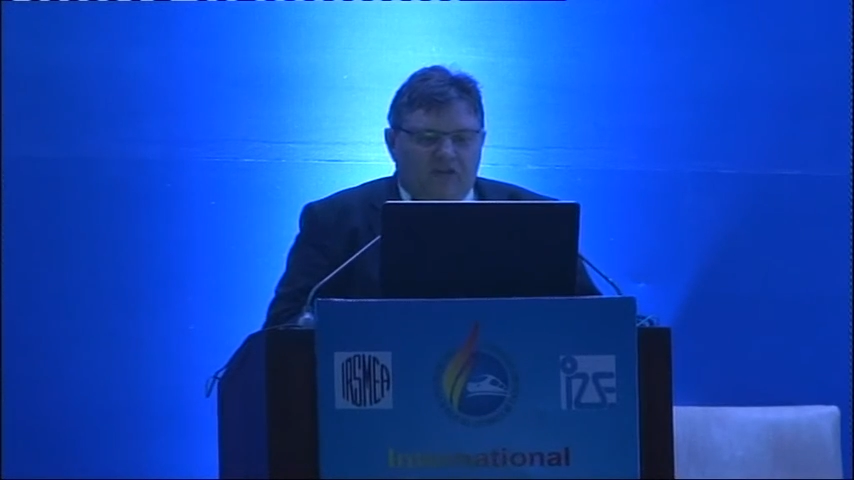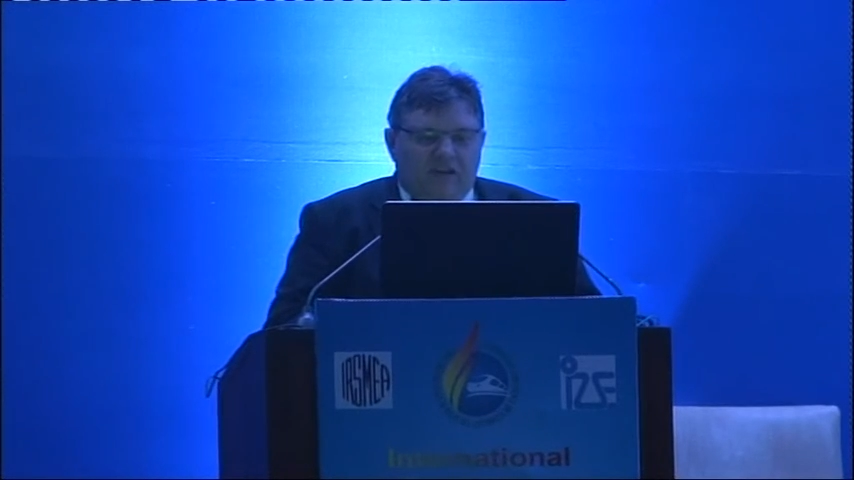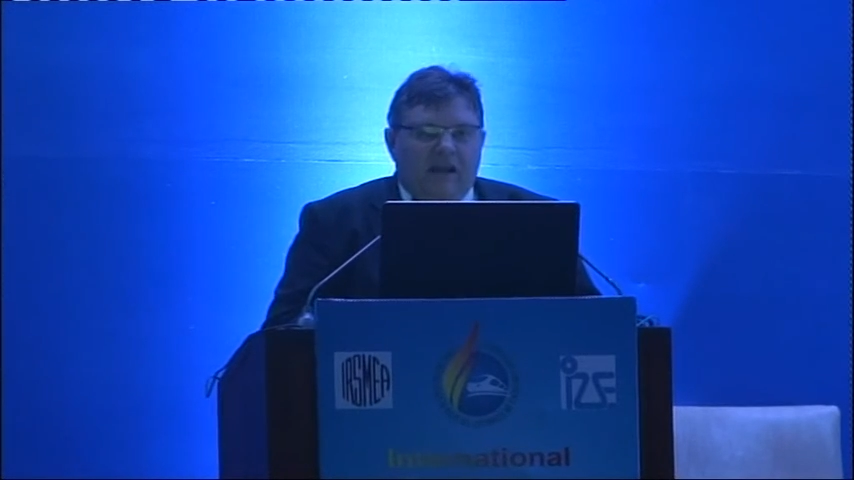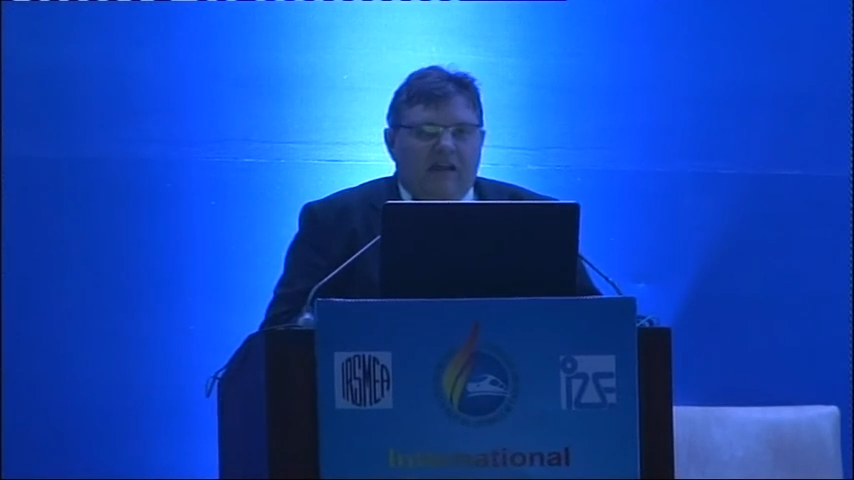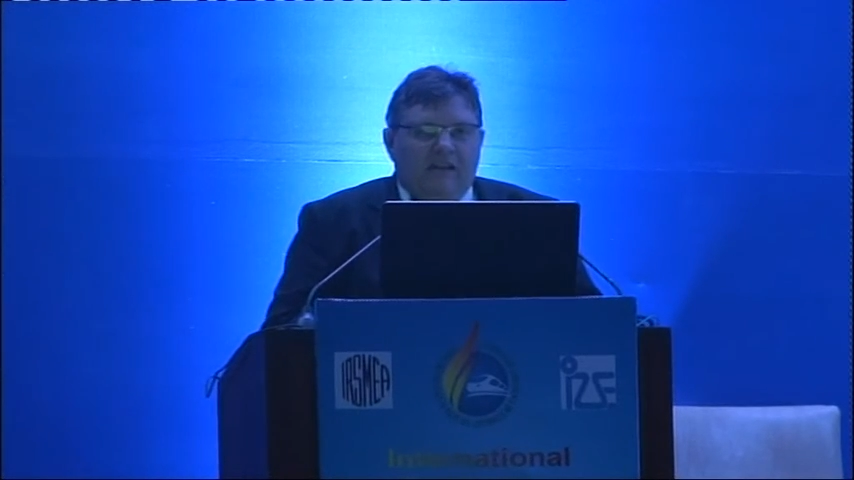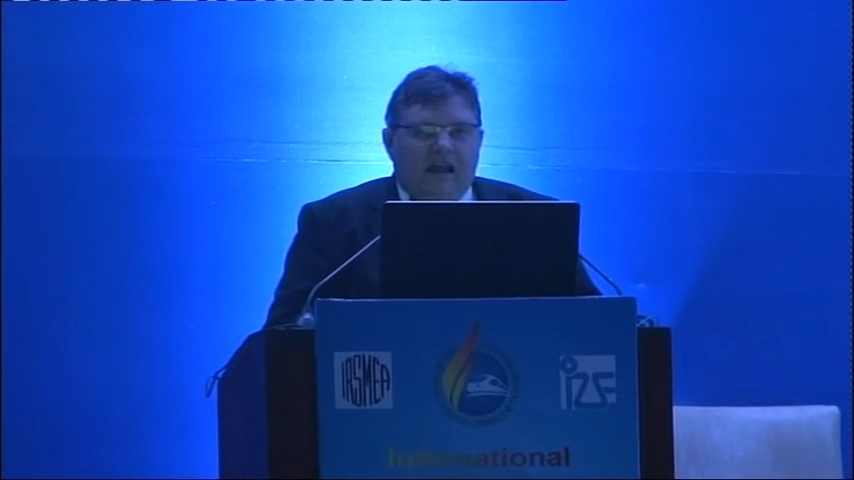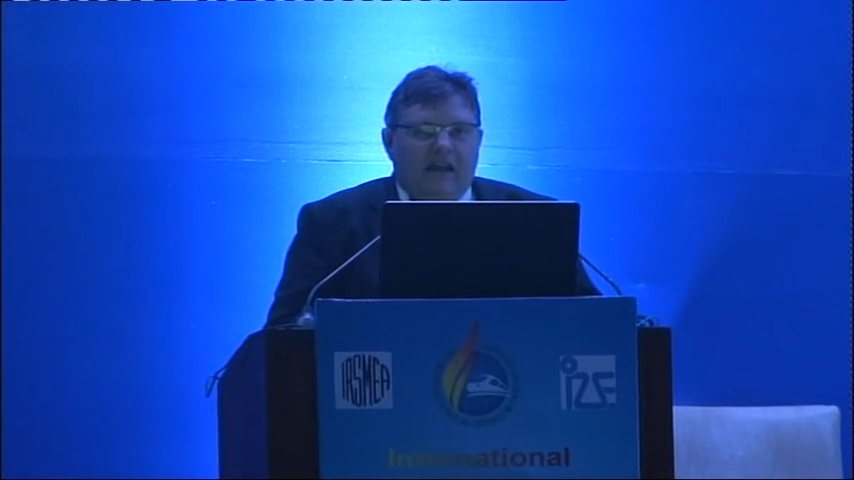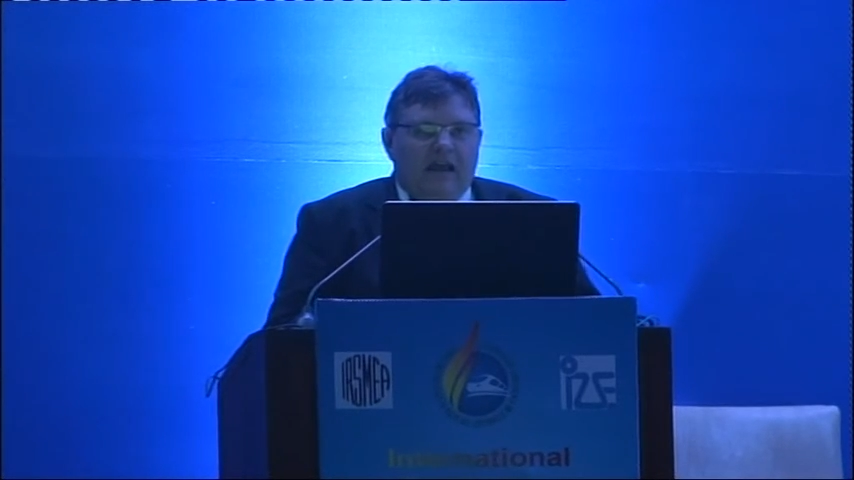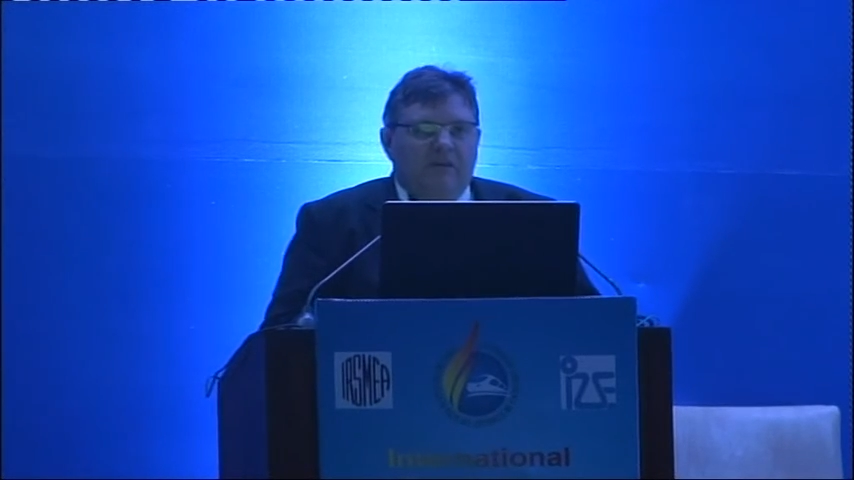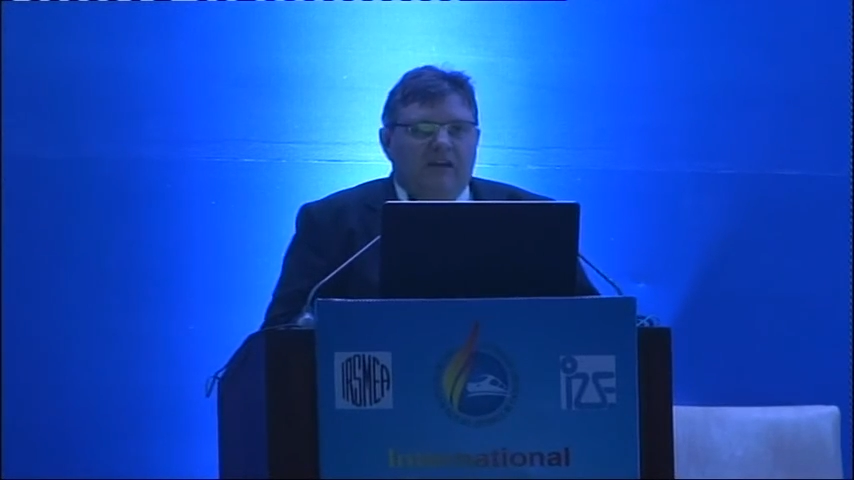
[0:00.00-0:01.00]

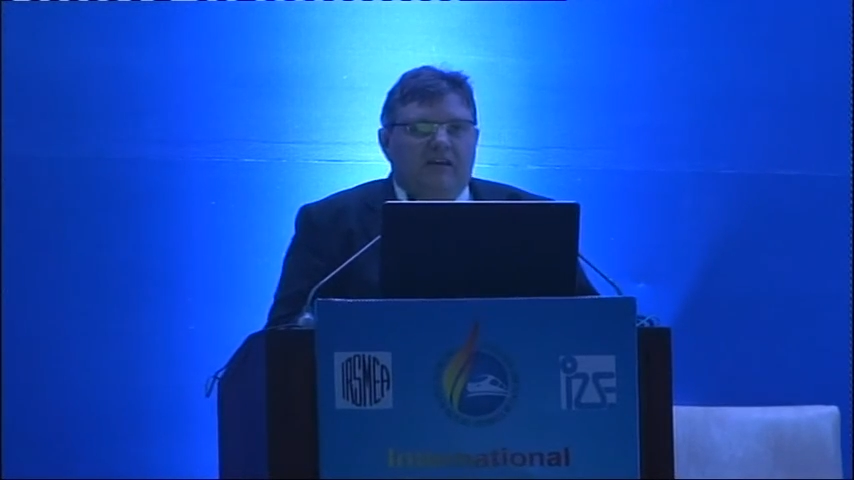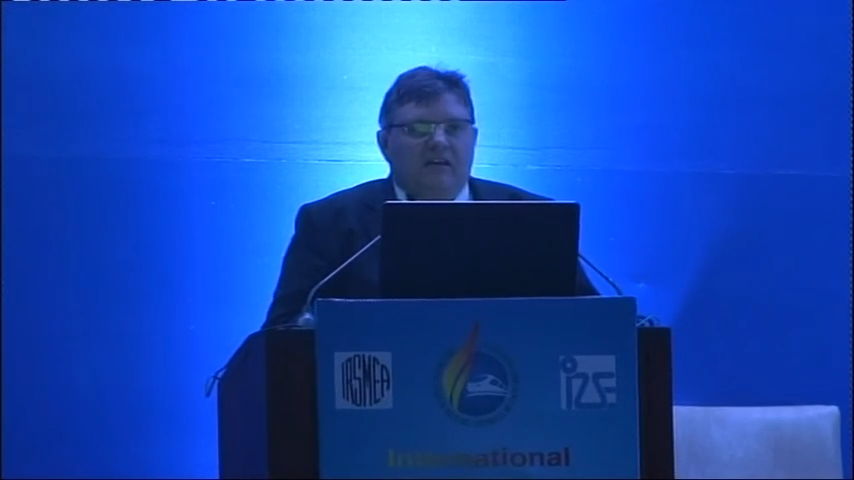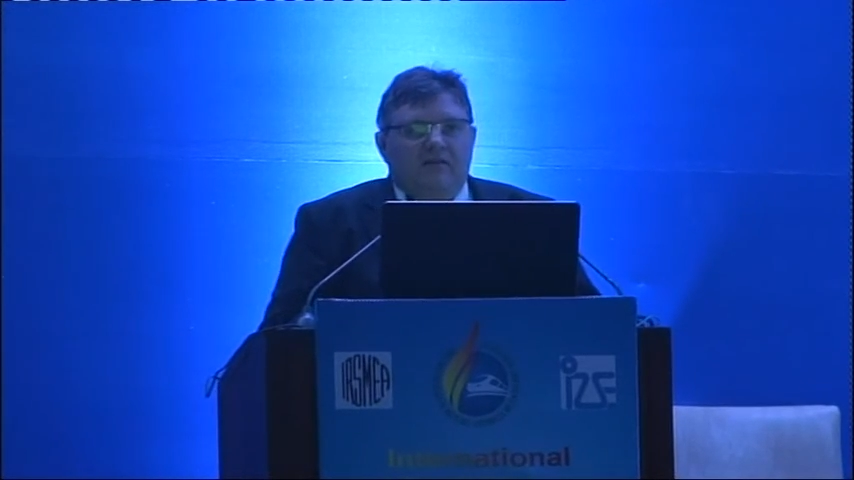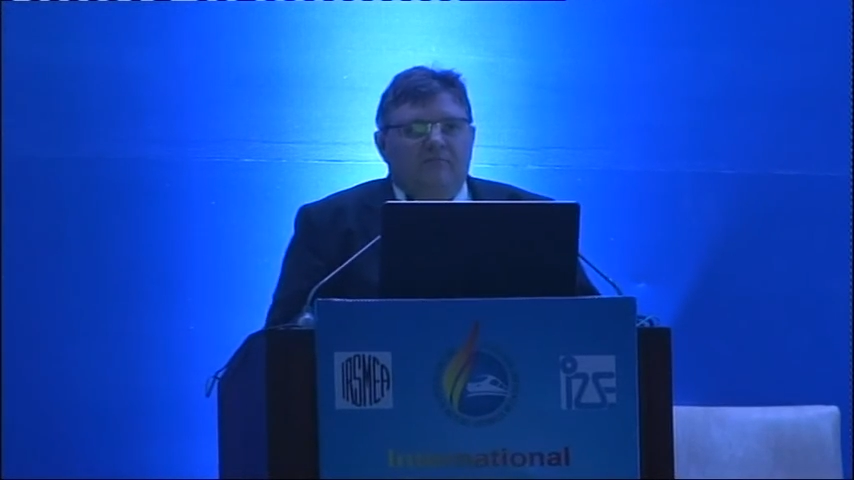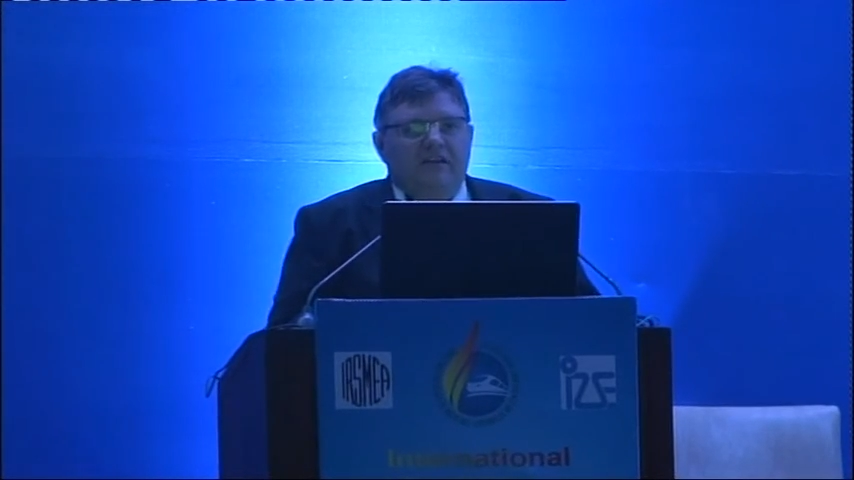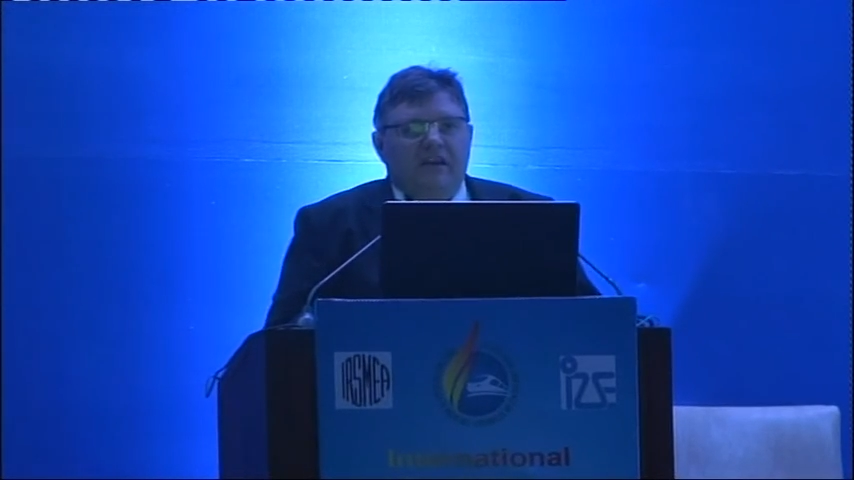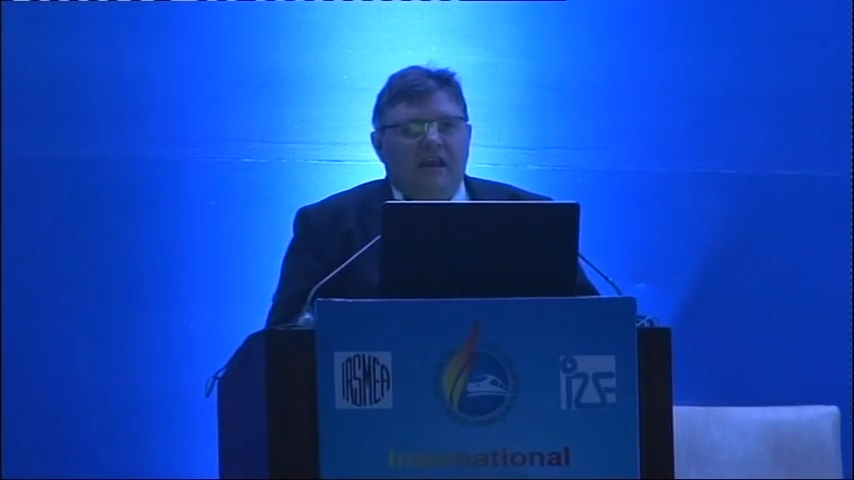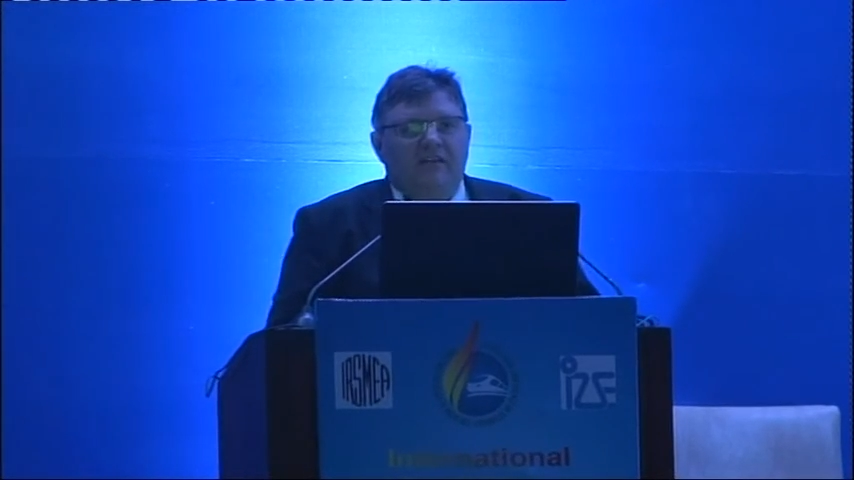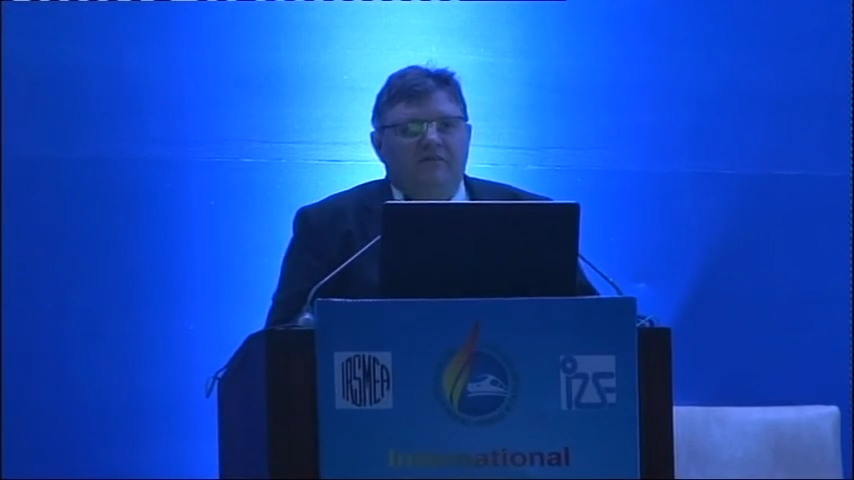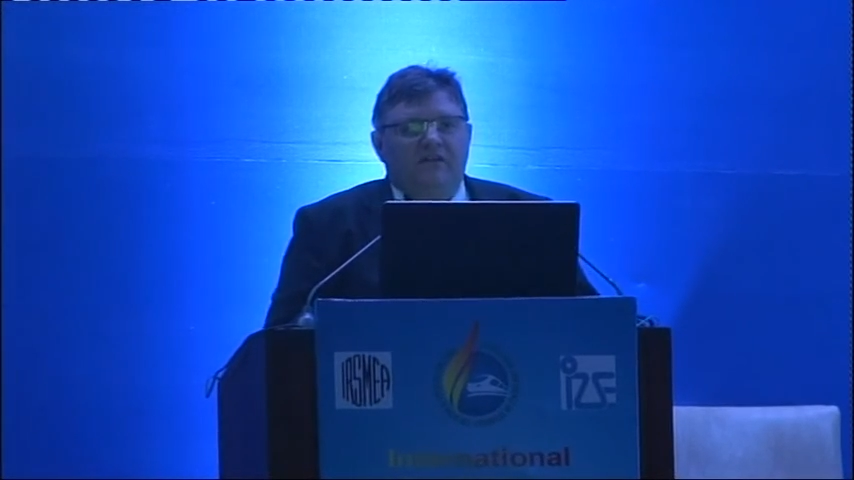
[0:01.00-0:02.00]
dynamic
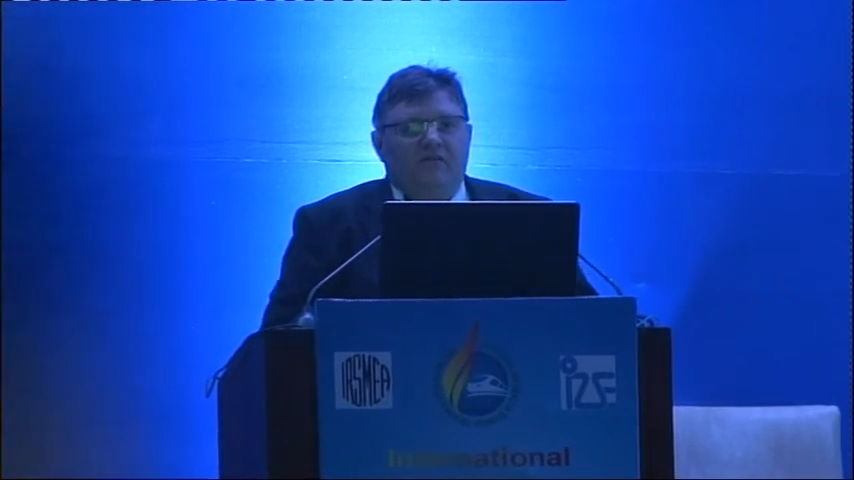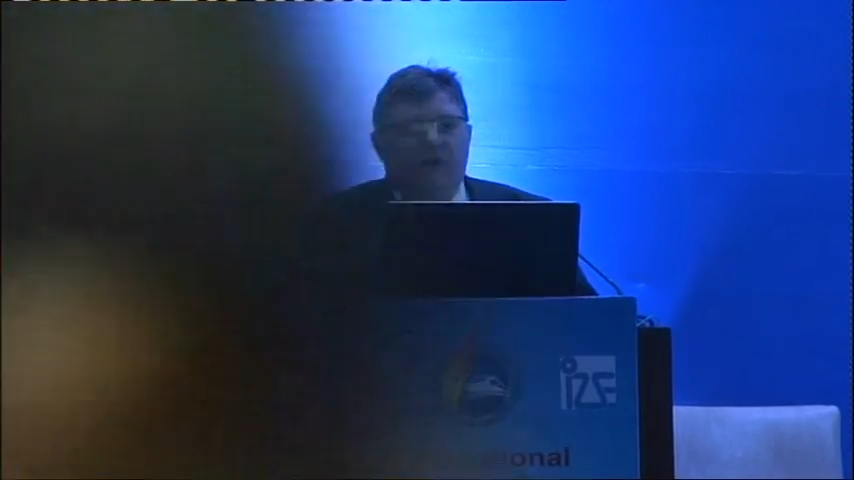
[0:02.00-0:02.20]
behavior